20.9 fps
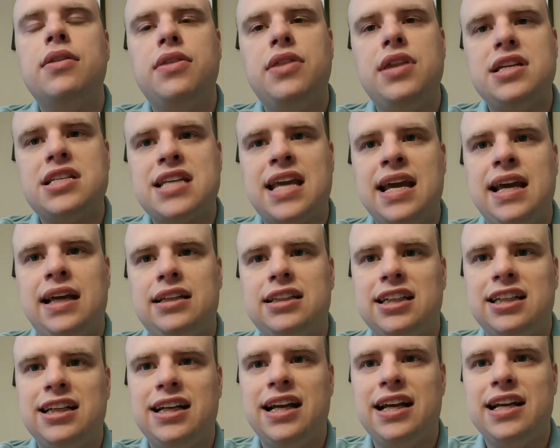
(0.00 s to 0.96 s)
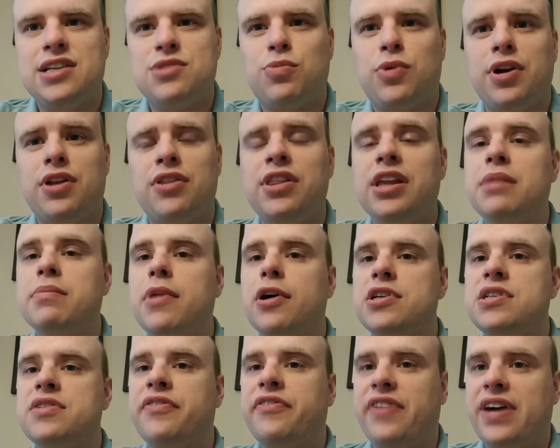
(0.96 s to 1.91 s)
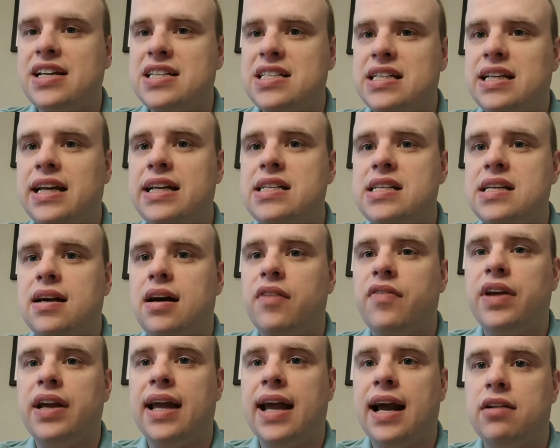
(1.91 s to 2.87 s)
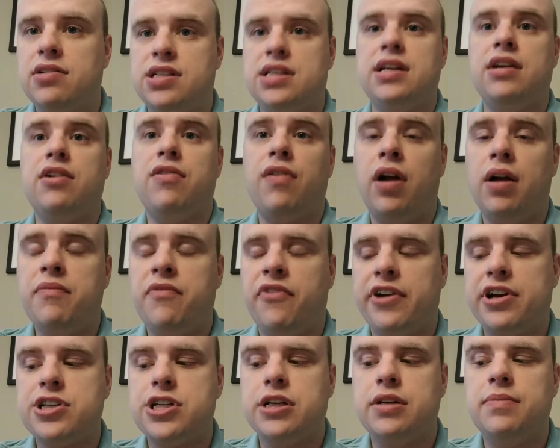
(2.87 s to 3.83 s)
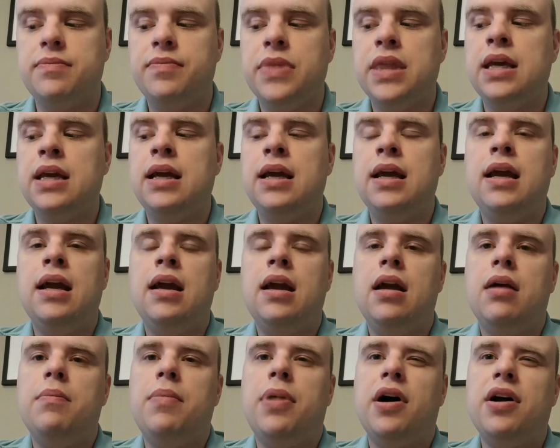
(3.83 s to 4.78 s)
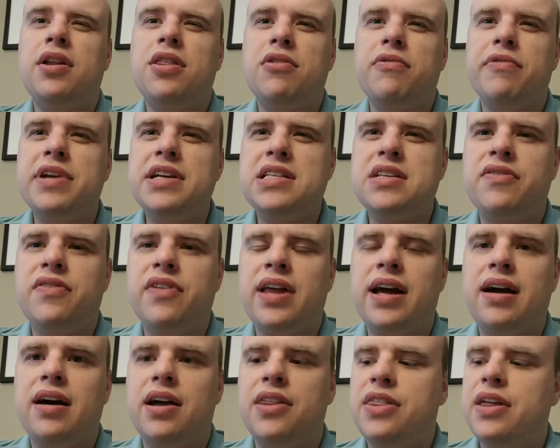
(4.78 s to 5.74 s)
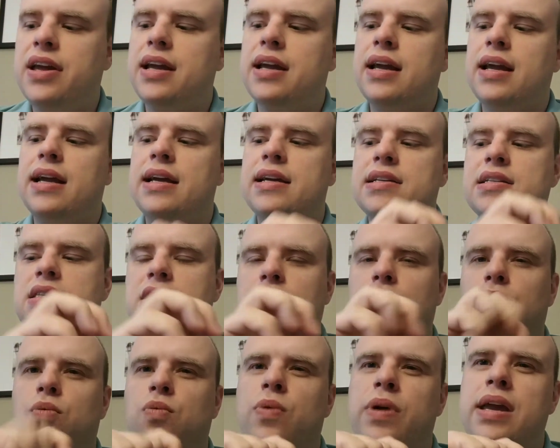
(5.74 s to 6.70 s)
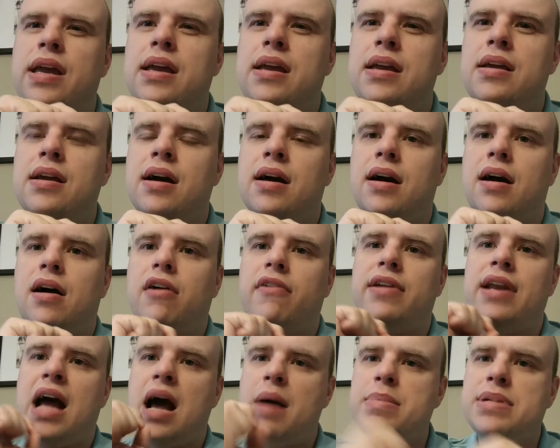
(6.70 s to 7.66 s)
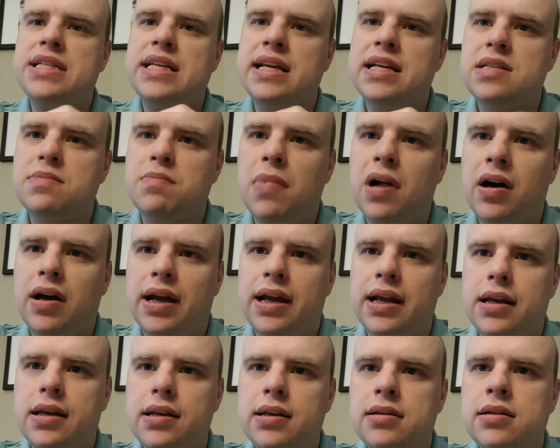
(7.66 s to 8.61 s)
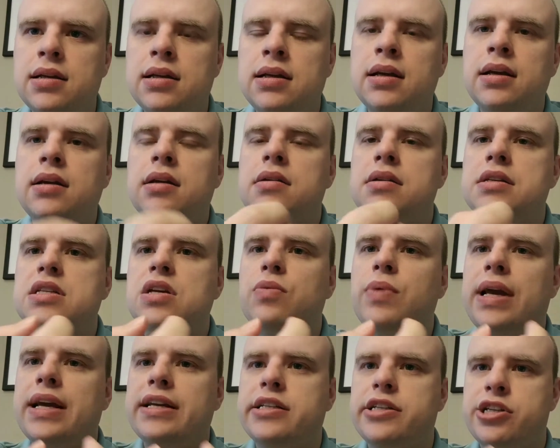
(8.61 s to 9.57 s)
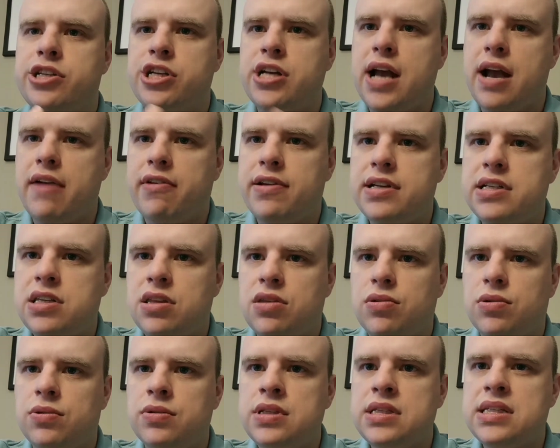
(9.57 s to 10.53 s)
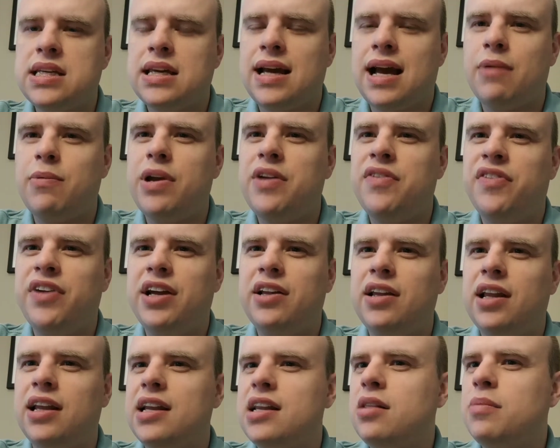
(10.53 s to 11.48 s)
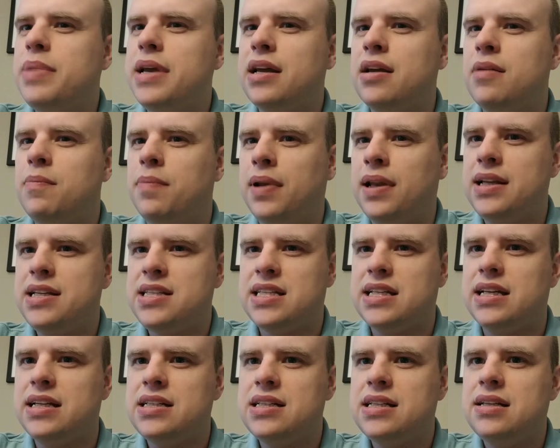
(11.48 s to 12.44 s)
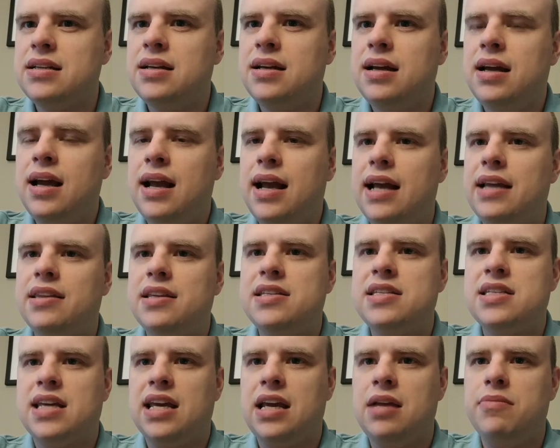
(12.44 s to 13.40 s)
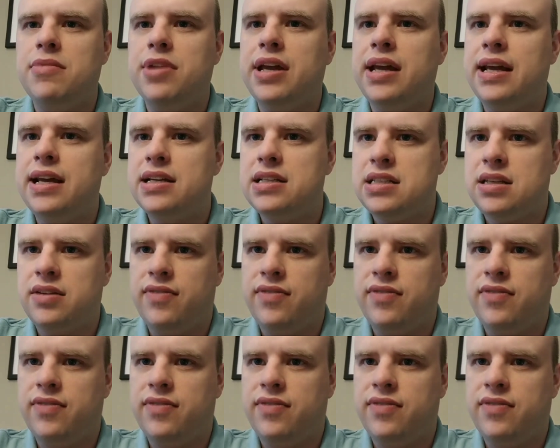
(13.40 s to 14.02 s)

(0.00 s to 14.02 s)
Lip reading: This killer is one of the most fascinating I've encountered in crime fiction. Part of the reason for that, I think, is that we are inhabiting his mind. So we get to share in his thoughts, and we feel a little bit complicit in the scheme that he's